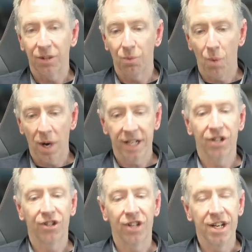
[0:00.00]
guess one
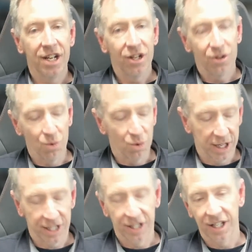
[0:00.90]
just initial
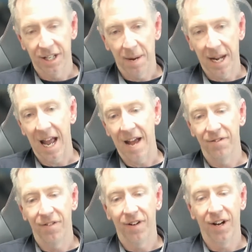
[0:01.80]
question that you may
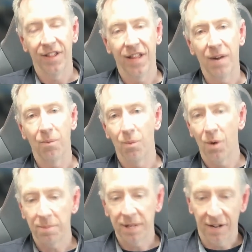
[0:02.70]
have that
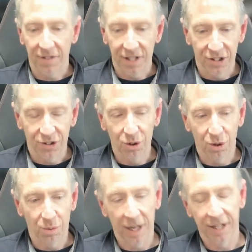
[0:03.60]
won't be covered in the
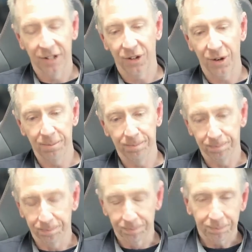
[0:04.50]
Silca one. So
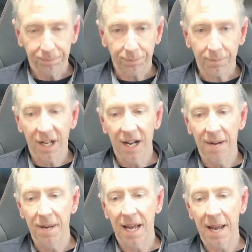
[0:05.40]

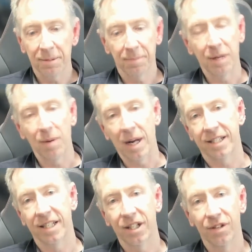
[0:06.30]
M Speed
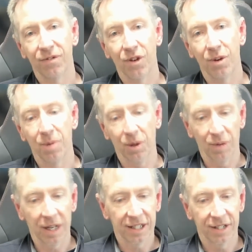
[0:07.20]
Wax did confirm
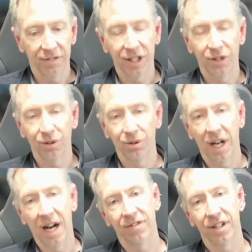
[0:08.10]
relatively soon
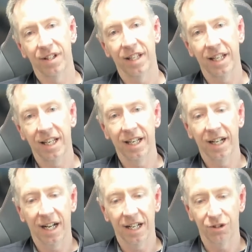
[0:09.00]
after the
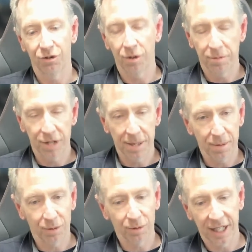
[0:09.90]
strip
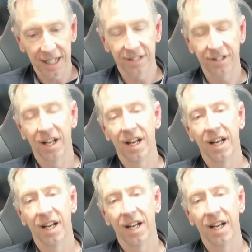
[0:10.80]
chip release